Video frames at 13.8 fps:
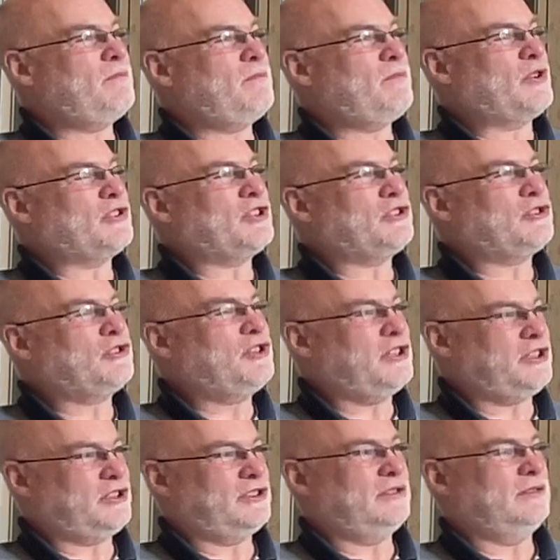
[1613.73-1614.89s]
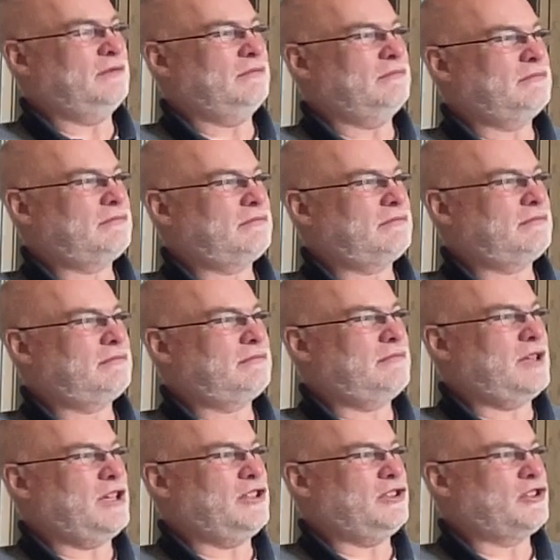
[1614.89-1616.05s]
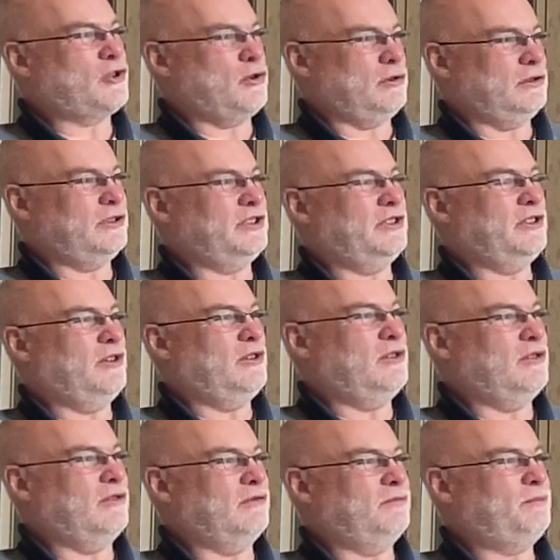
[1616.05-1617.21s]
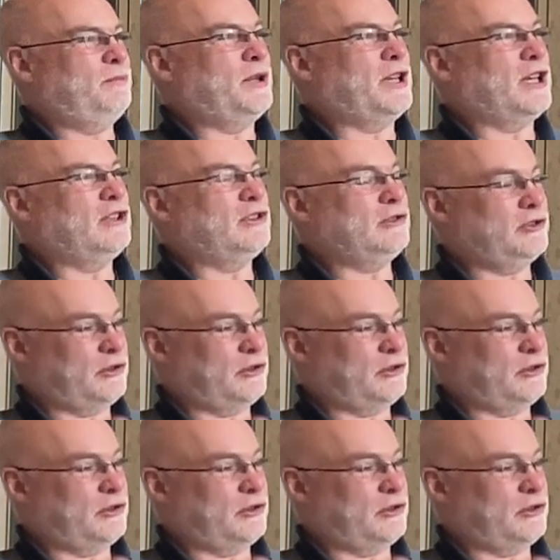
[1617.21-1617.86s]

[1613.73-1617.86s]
There's a tradition in Scotland of putting a little